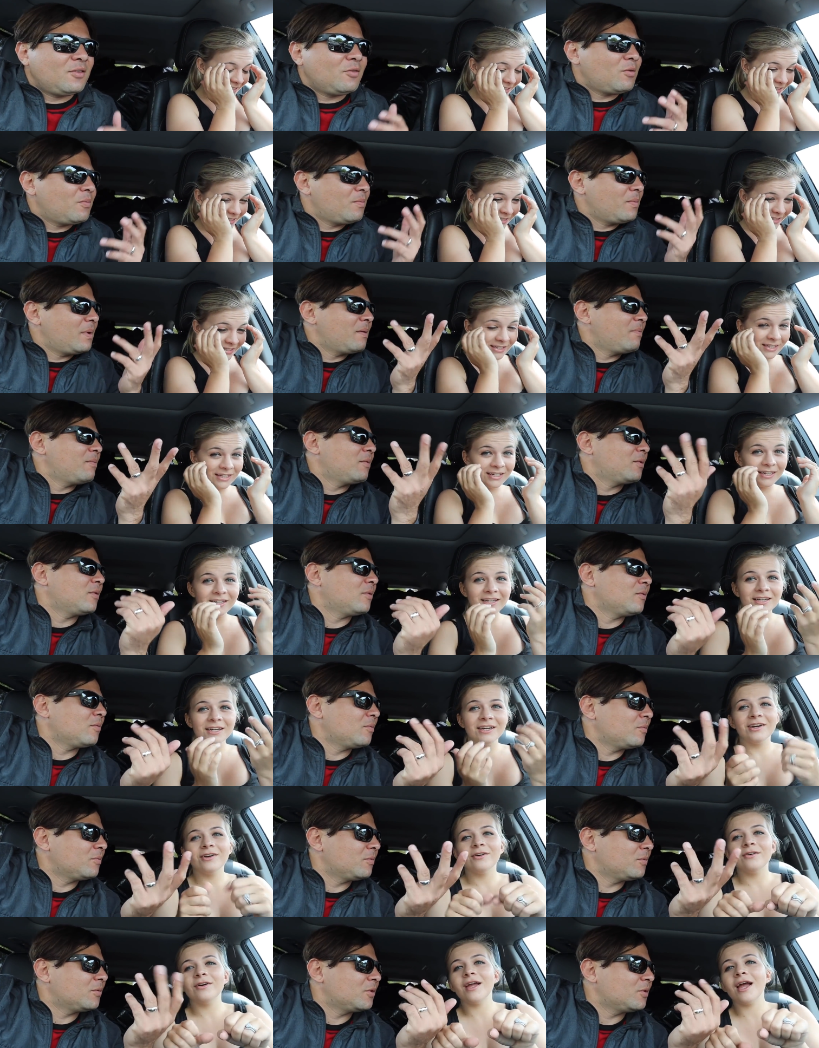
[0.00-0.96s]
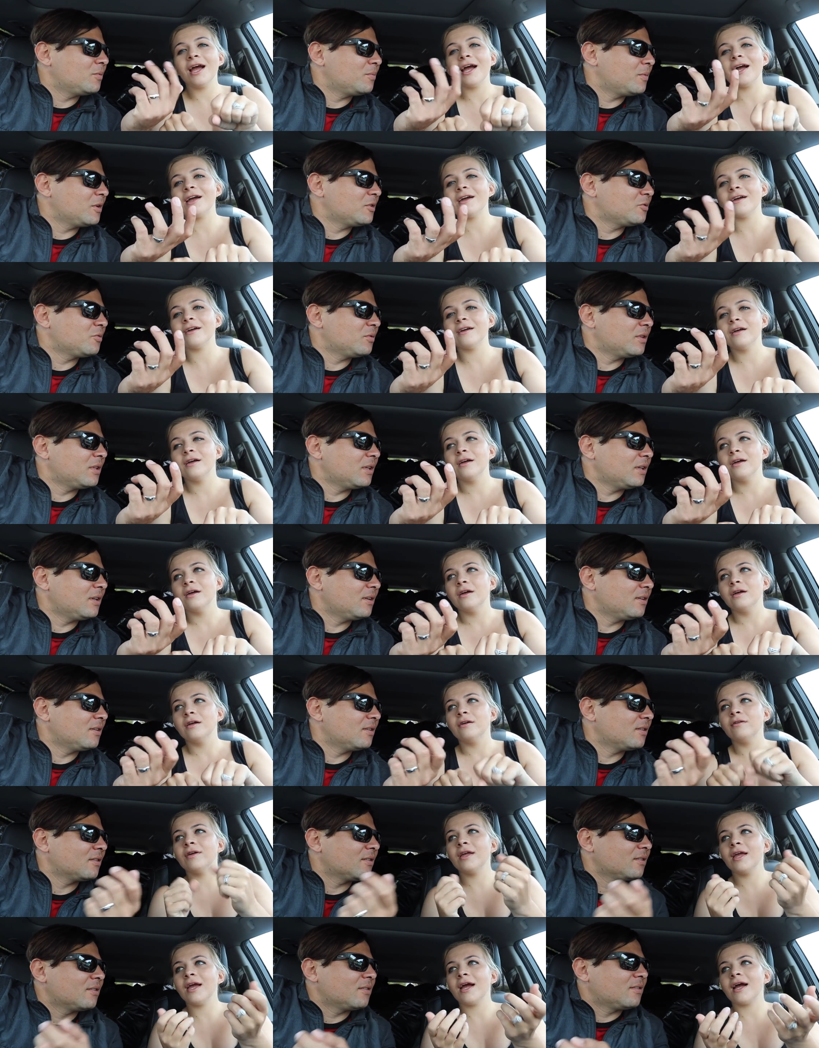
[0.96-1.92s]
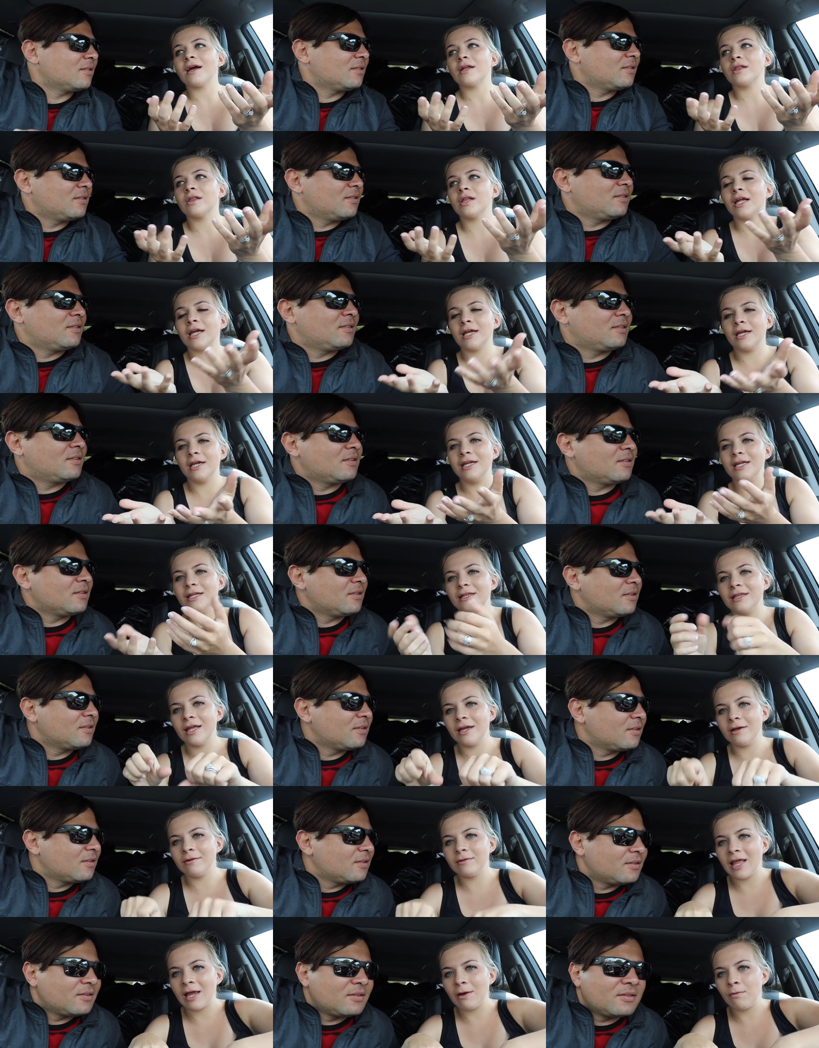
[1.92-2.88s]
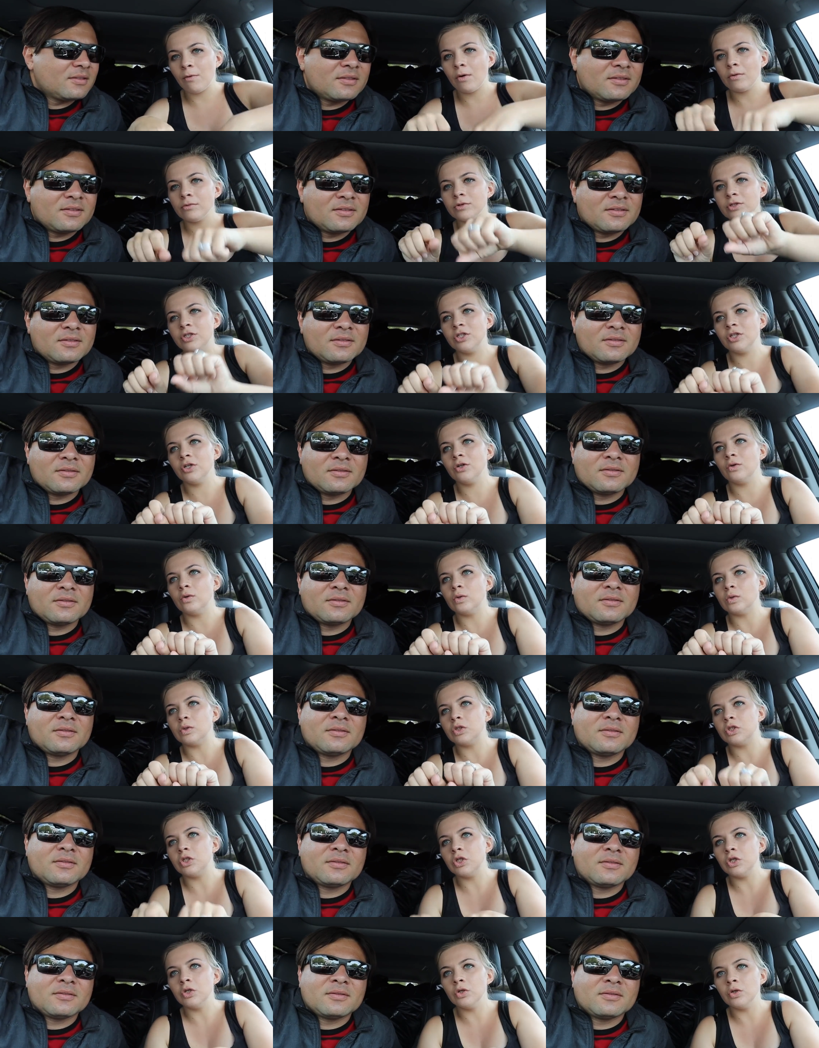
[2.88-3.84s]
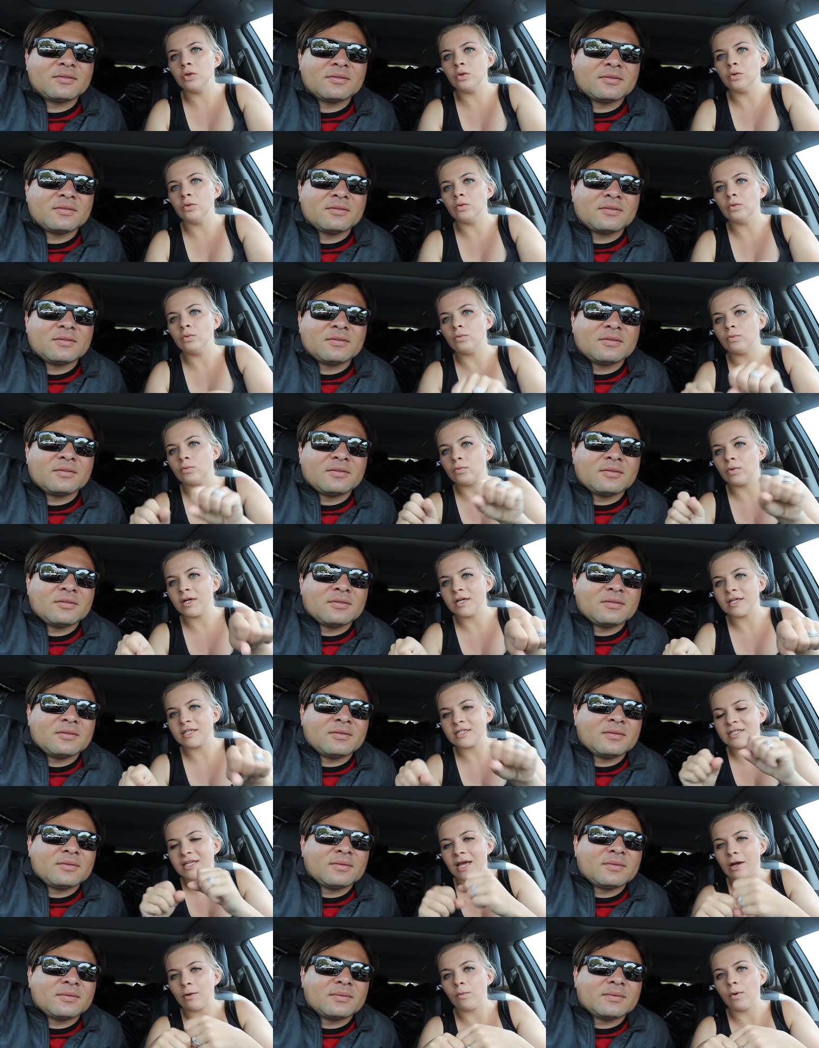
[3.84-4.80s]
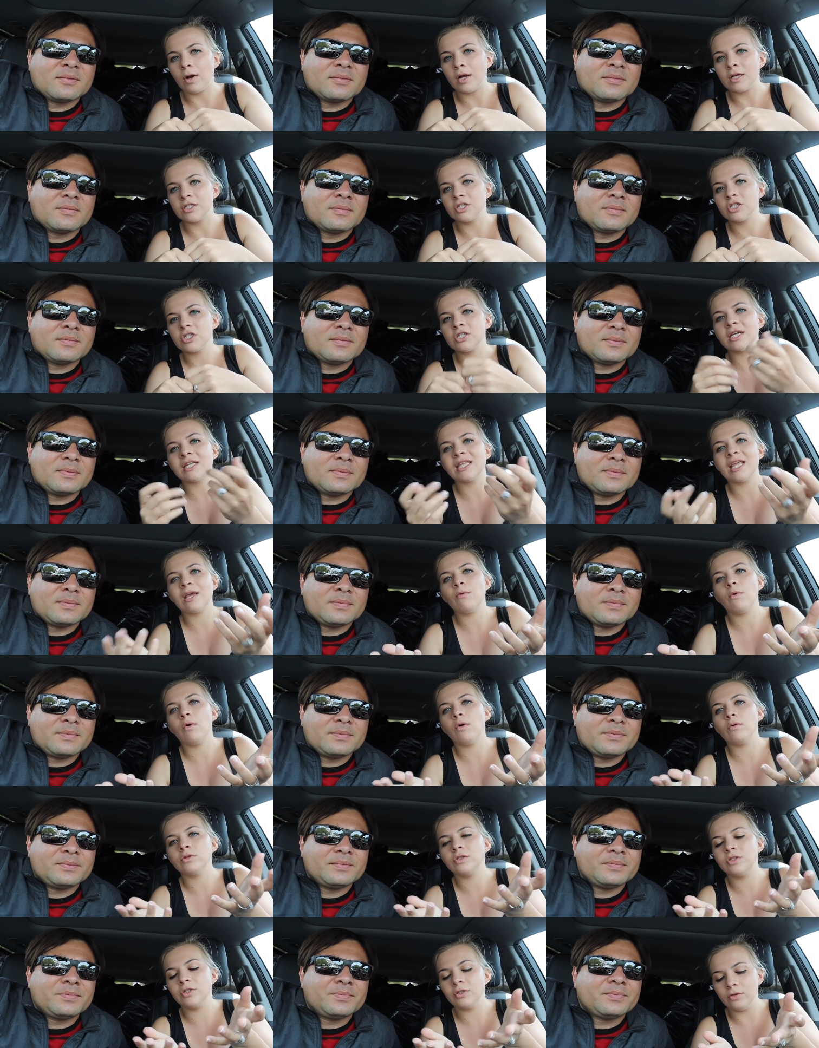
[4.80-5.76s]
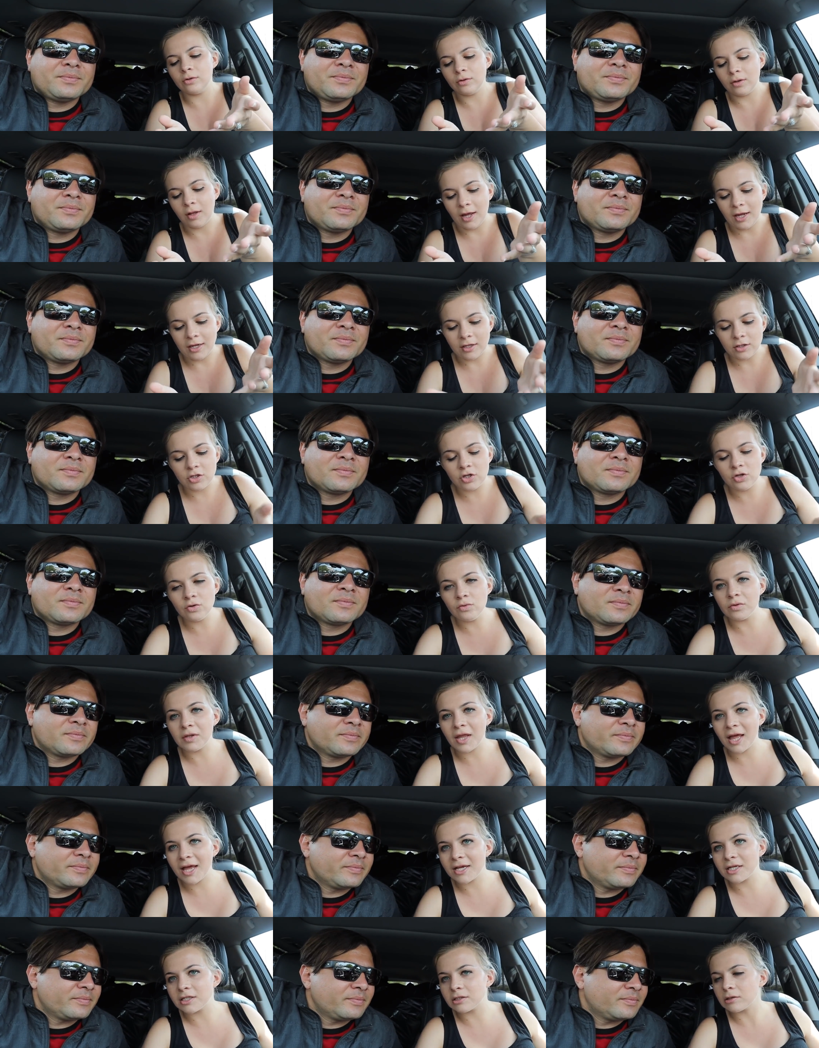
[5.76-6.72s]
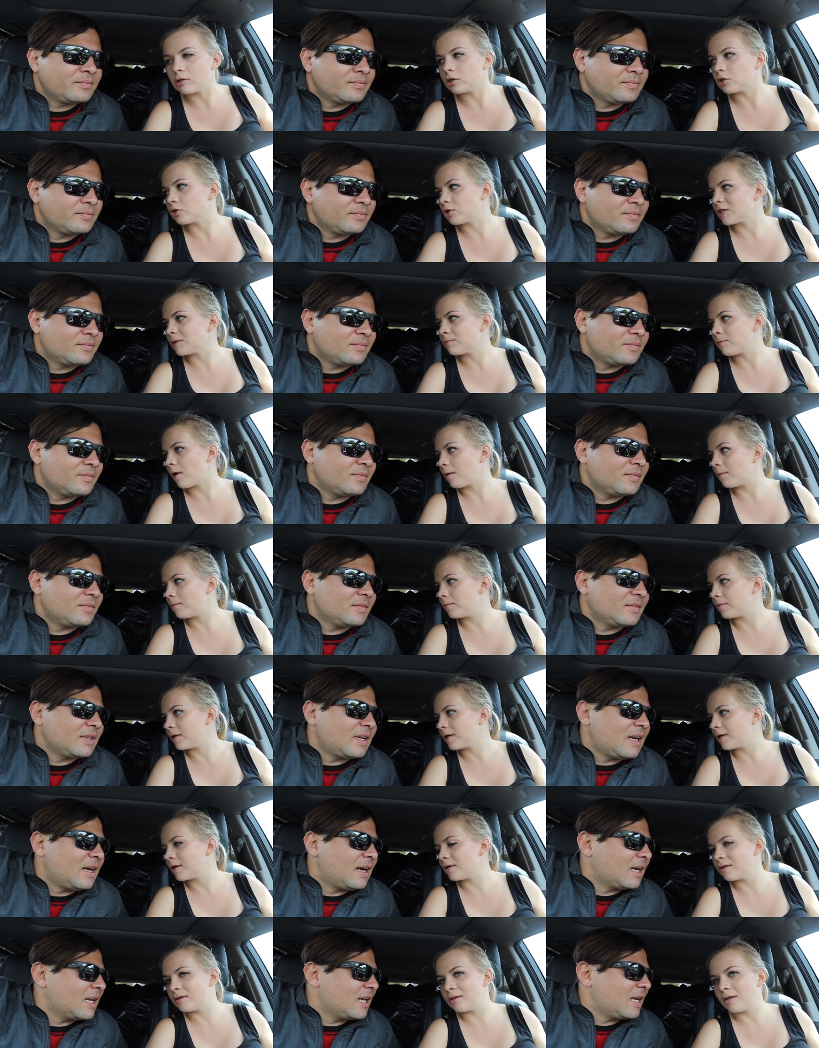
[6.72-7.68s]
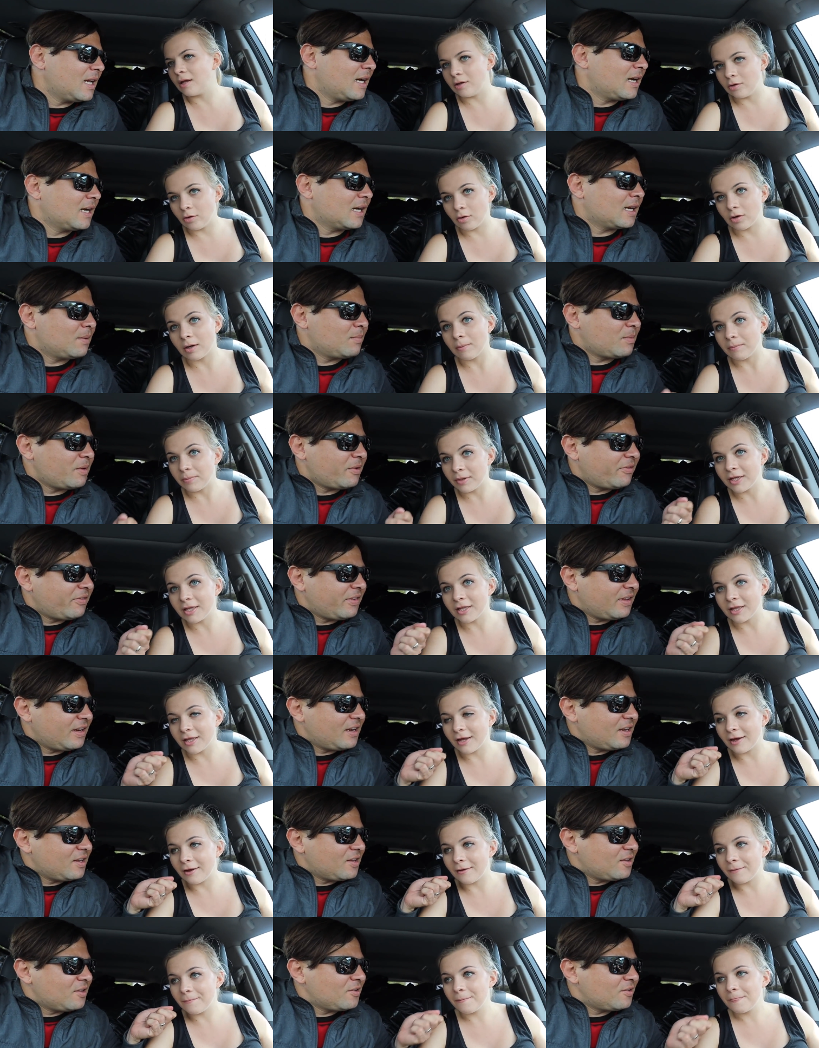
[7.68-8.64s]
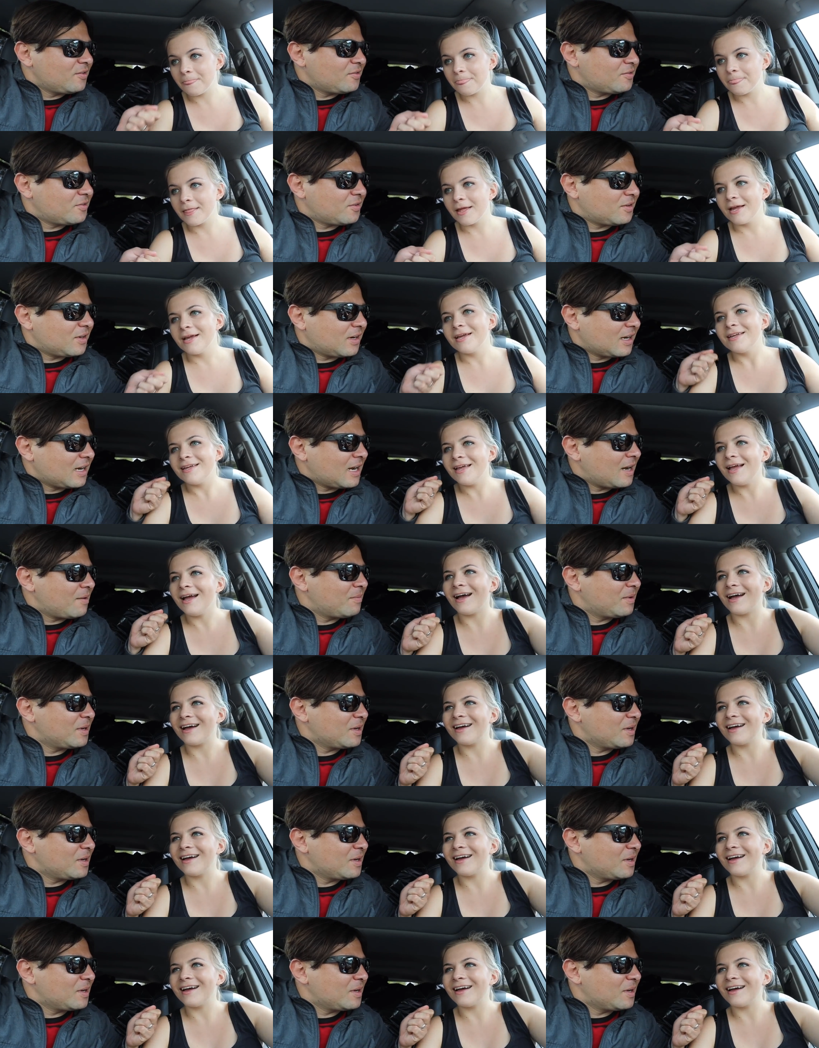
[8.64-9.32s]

Speaker 1: you won't be able to
Speaker 2: do much with that. Yeah, so like they won't do two wrists at once. Just like they won't do like two leg surgeries probably. Because then you'll completely. I'm gonna be feeding you for like how